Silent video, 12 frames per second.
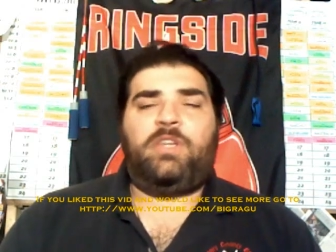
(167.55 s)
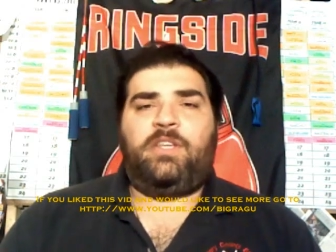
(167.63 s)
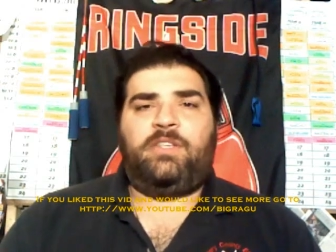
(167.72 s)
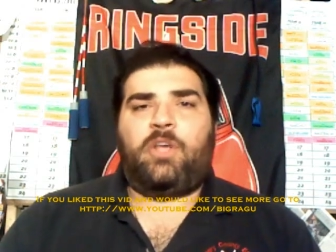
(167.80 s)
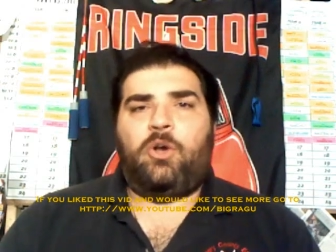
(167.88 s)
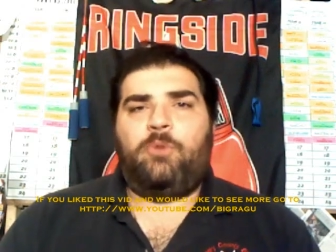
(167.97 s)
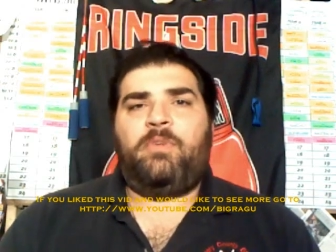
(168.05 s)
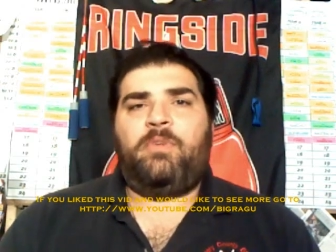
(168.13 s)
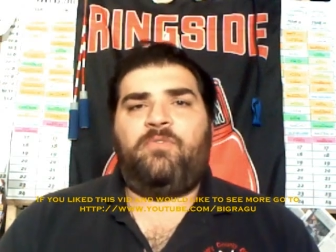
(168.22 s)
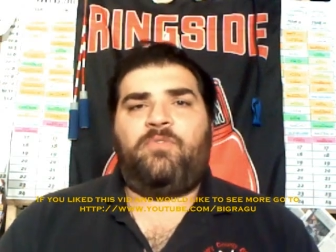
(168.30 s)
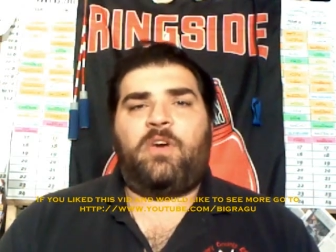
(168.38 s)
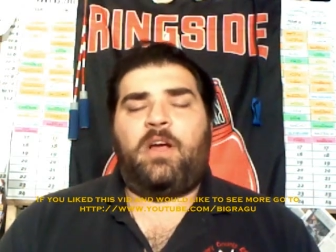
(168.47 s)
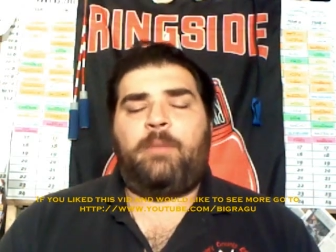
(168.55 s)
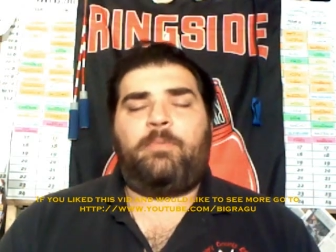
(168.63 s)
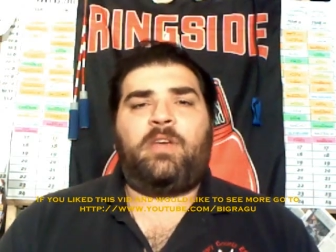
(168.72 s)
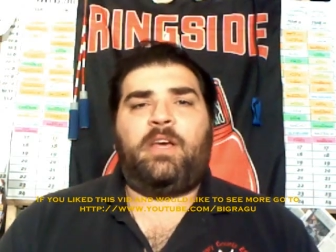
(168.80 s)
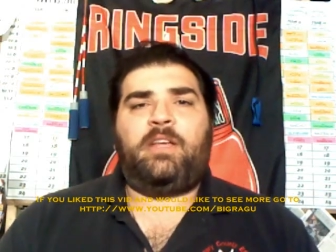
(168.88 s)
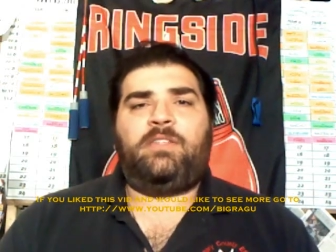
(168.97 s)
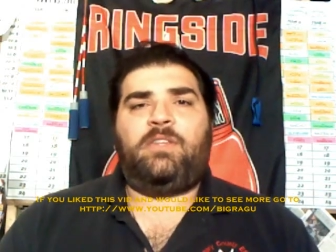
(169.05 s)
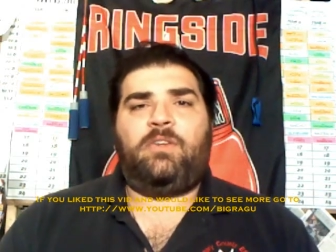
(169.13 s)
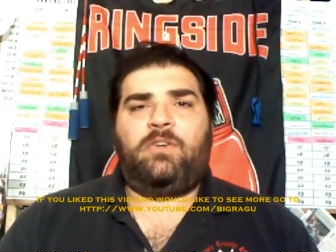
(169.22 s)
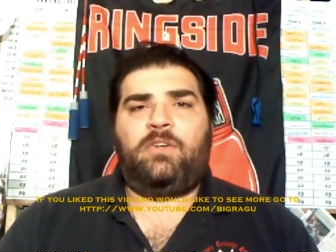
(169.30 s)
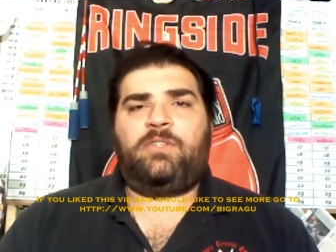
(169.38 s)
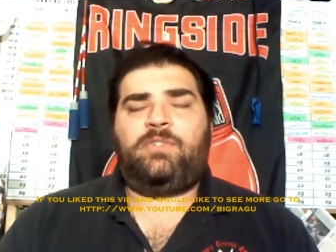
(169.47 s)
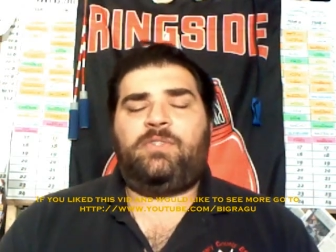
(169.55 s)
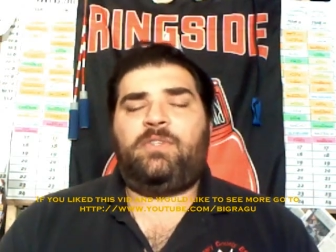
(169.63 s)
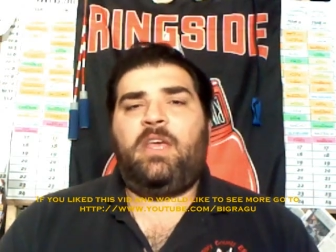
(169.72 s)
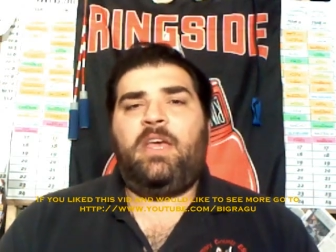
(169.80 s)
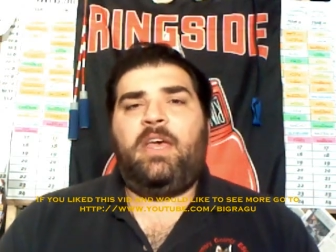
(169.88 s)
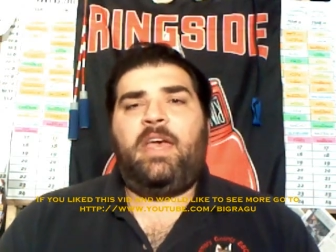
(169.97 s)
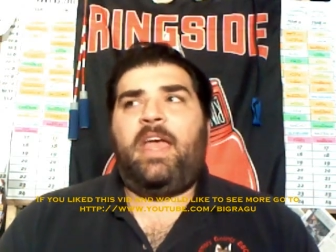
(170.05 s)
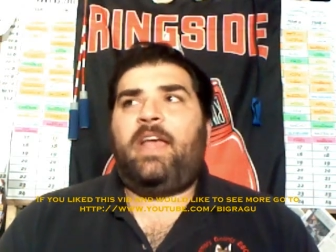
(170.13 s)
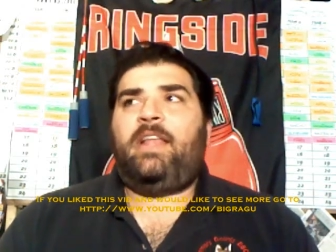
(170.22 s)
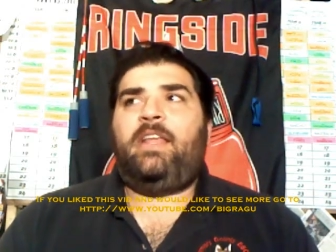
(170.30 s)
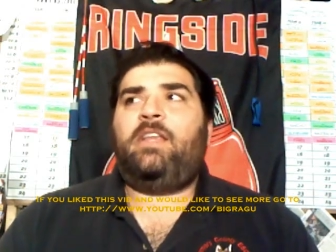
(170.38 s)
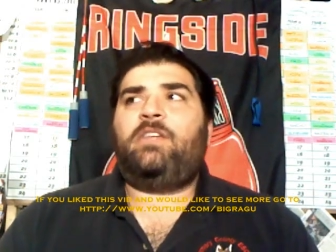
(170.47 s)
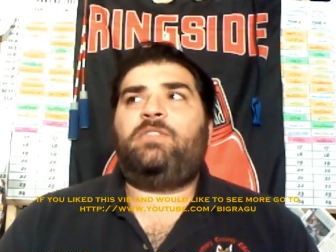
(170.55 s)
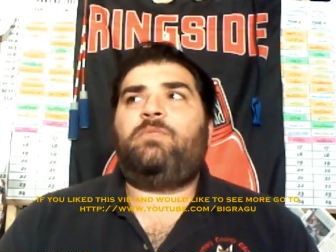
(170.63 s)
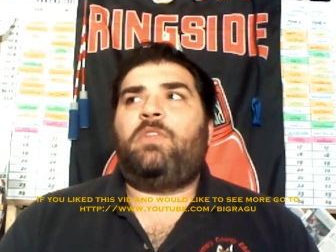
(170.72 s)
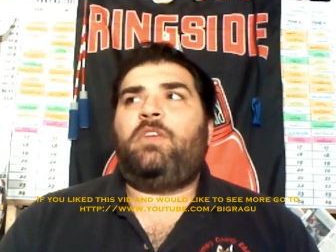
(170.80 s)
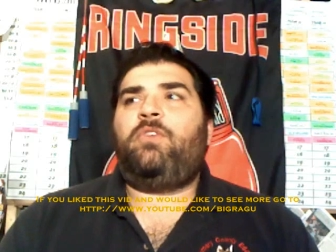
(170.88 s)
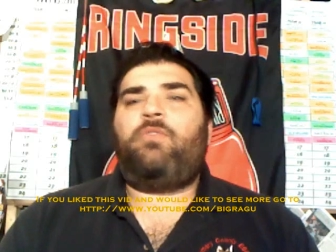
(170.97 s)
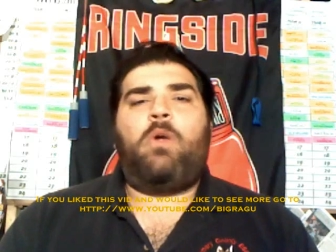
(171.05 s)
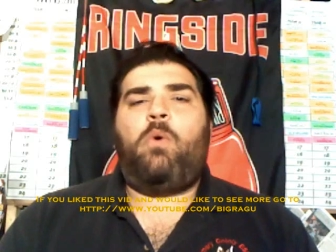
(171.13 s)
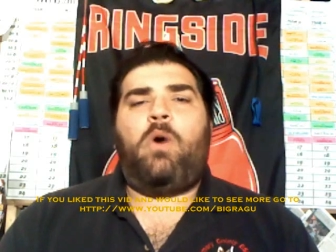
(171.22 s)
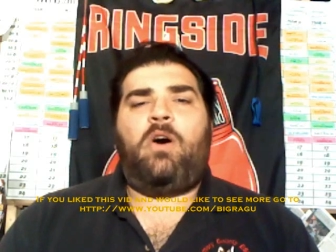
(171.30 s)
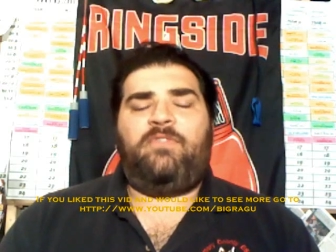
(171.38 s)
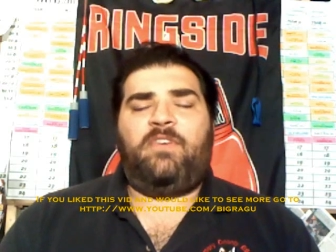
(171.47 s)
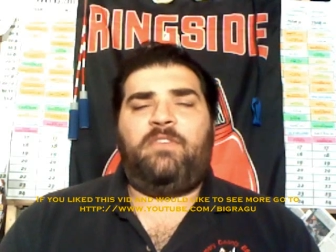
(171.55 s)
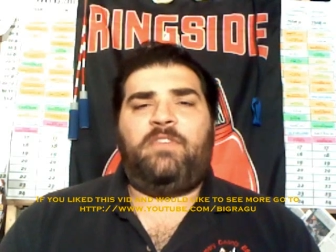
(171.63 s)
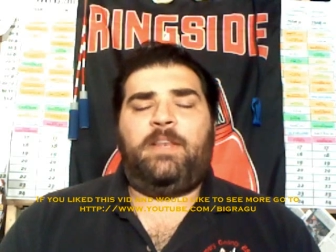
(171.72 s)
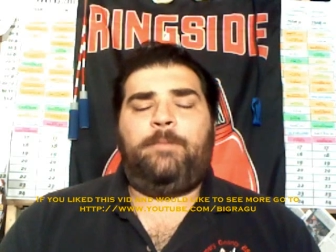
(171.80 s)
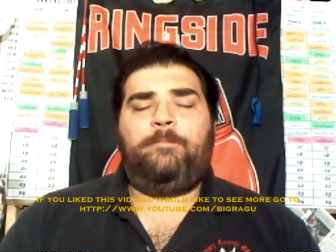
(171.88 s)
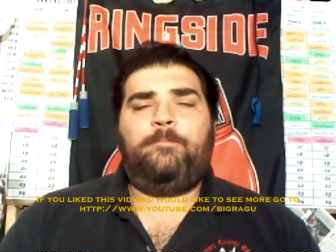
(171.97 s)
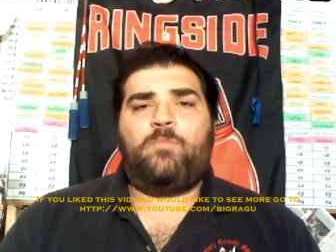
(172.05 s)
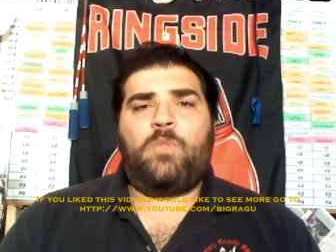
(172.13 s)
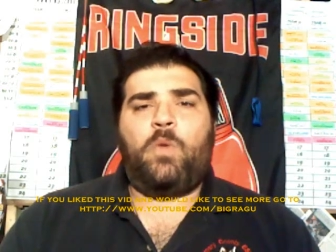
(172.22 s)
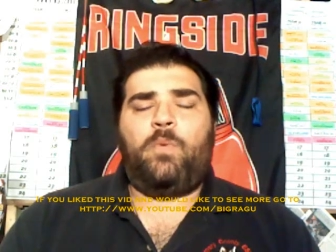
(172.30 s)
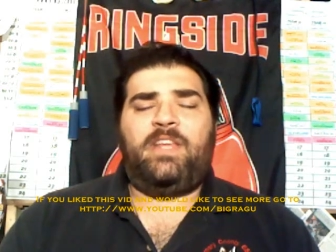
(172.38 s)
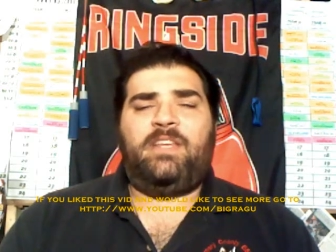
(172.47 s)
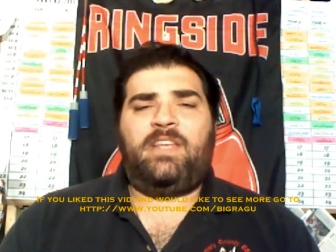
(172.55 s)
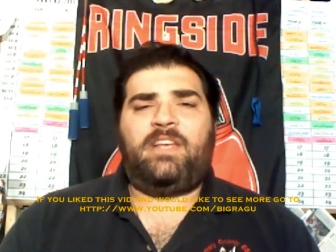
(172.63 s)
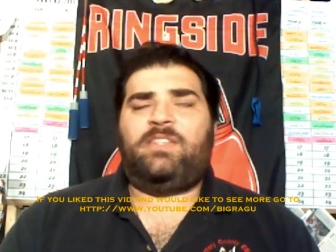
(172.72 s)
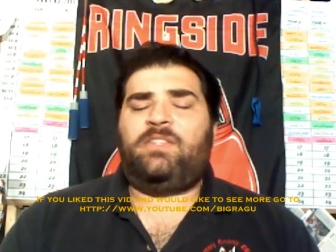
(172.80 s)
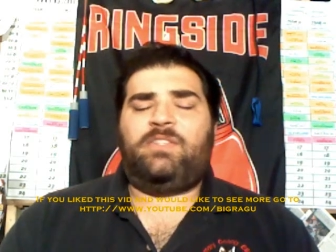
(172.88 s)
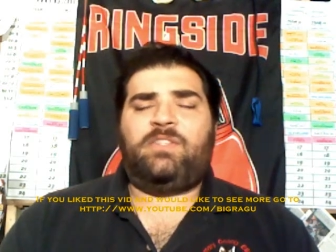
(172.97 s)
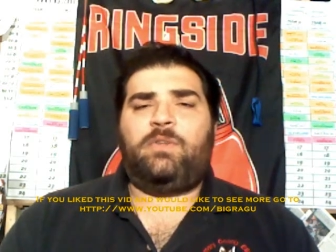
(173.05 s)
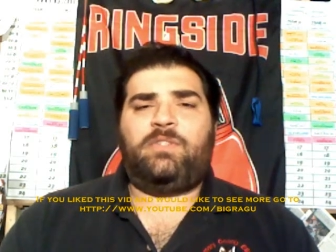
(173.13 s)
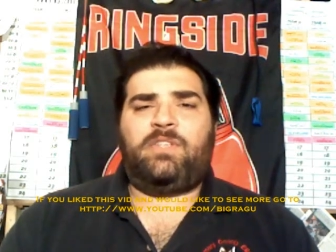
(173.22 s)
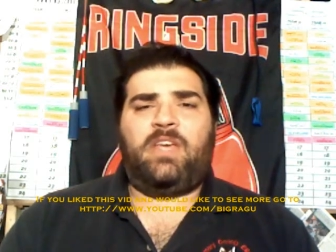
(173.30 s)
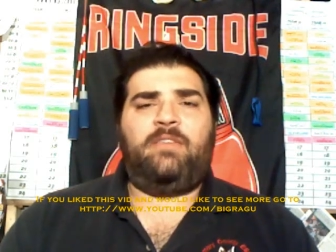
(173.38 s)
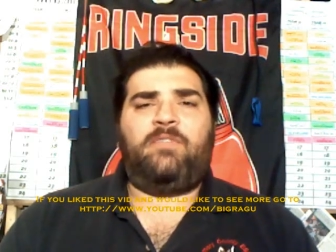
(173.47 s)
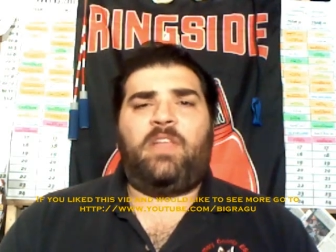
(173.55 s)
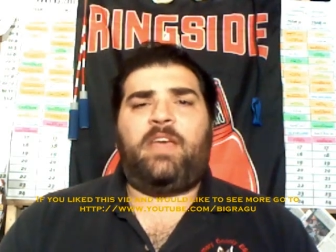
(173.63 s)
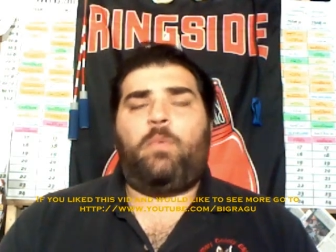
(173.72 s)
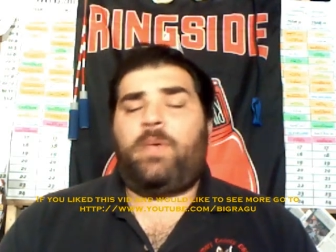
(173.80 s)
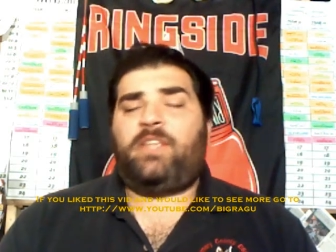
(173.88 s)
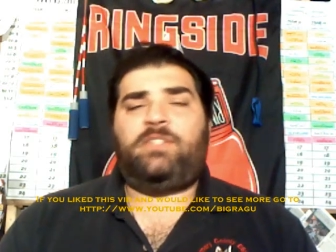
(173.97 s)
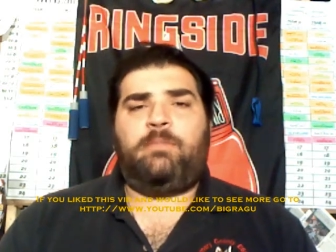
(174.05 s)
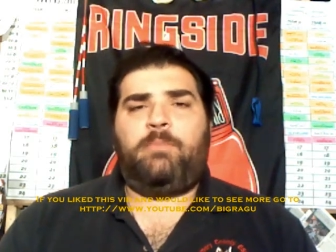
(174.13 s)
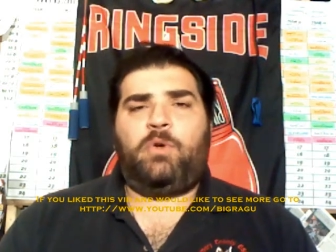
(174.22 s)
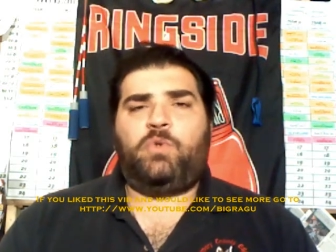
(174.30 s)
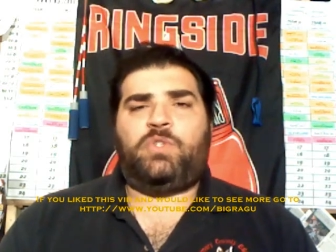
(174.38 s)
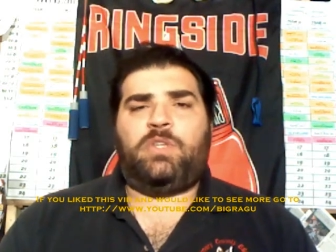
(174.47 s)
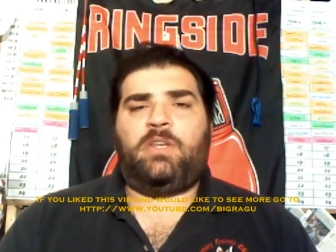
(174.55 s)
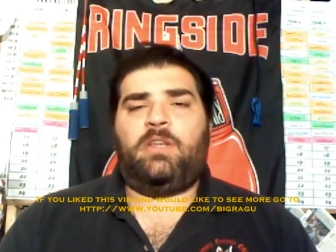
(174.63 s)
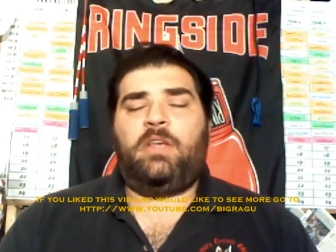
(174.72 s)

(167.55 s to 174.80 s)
He's open for uppercuts and hooks, and he doesn't really throw off of it when he does it, so it's kind of like a wasted motion.